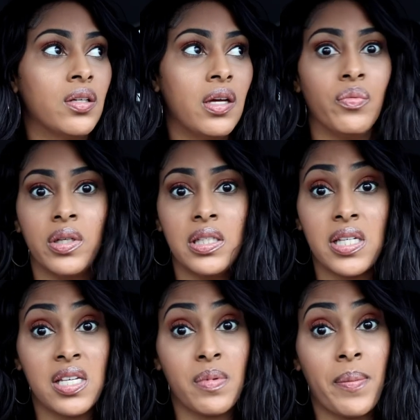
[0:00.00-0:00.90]
it really
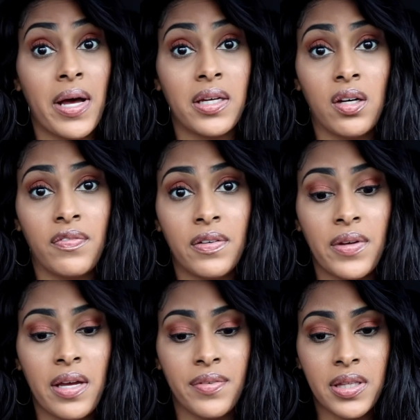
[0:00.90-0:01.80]
takes my mind off
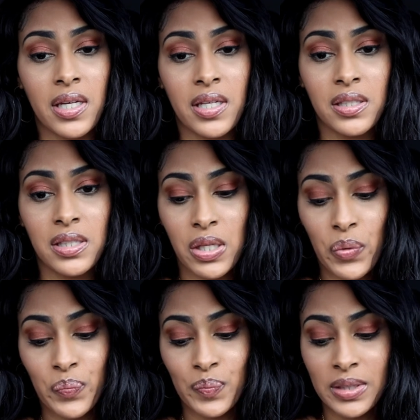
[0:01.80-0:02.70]
of everything.
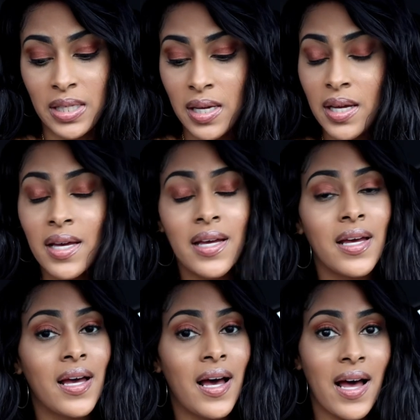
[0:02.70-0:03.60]
So,
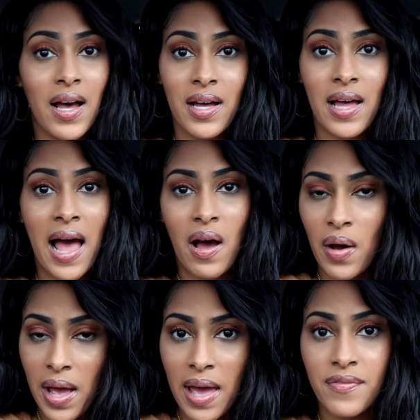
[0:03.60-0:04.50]

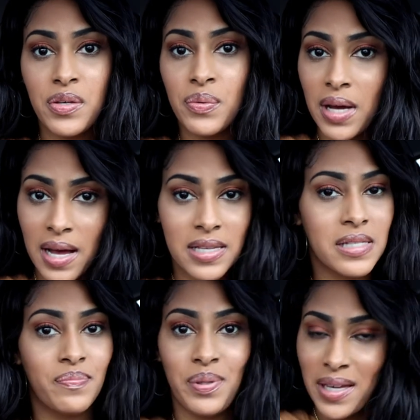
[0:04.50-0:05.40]
how have you
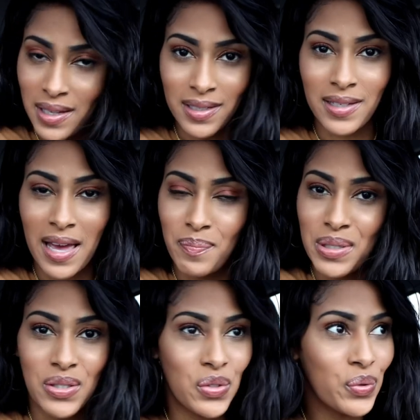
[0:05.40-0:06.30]
guys been?
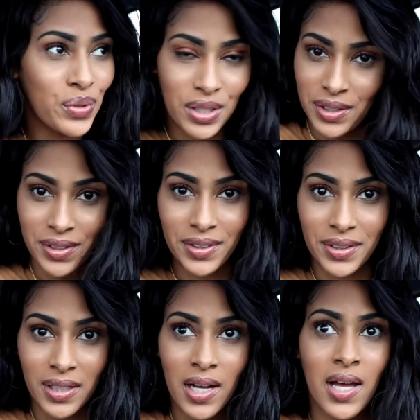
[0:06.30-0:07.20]
Happy New
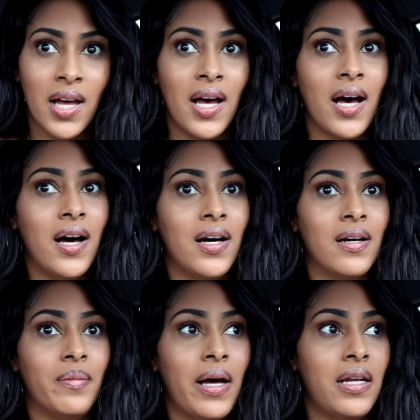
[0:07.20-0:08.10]
Year.
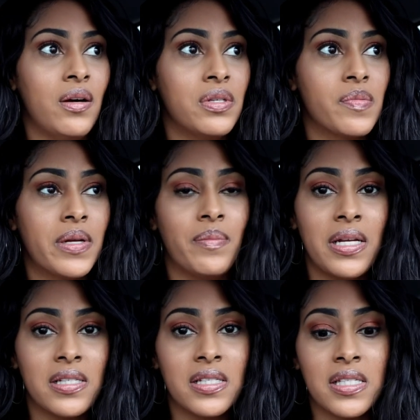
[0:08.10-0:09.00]
I know it's been a
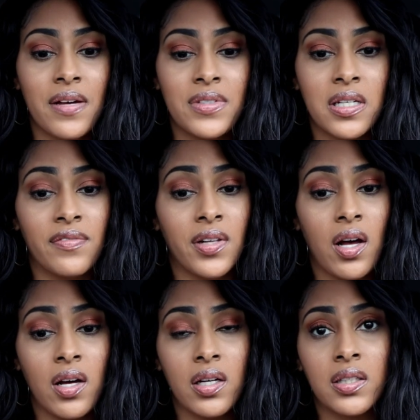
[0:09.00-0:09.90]
minute since I've done a
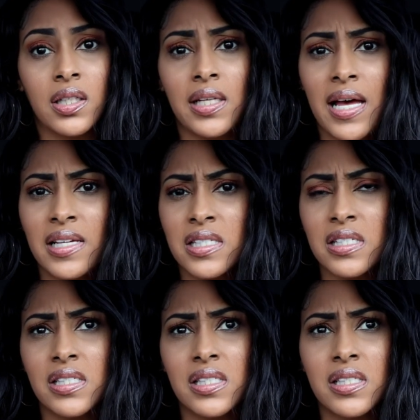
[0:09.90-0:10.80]
vlog. The
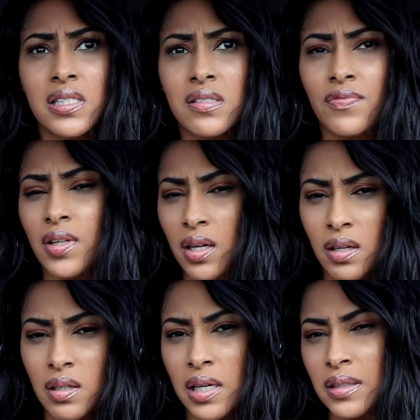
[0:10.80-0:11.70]
last
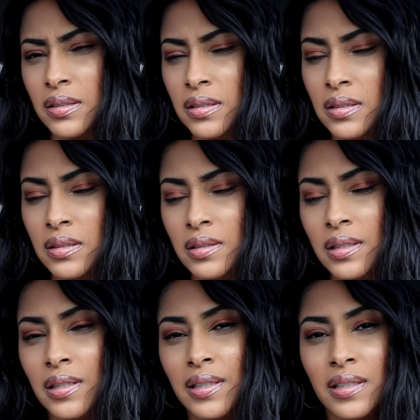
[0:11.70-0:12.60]
vlog I
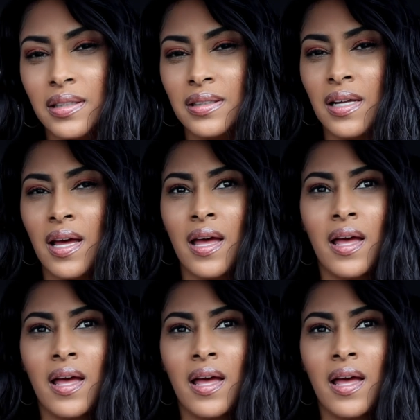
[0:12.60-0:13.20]
did,